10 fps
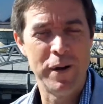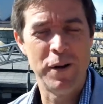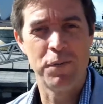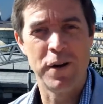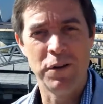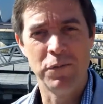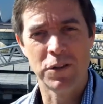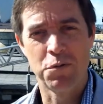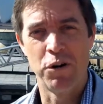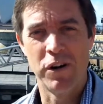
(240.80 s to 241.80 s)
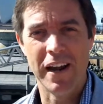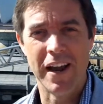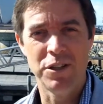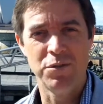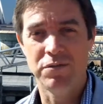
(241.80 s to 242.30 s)
we've been operating with Explore
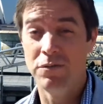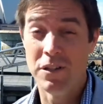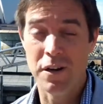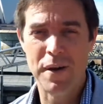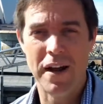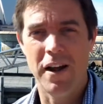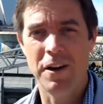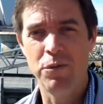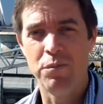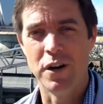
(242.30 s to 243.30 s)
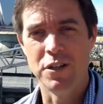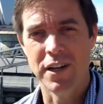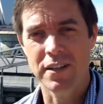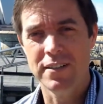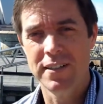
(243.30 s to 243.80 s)
Engage, we've done about 100
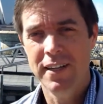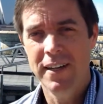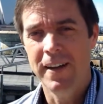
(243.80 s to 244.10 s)
projects,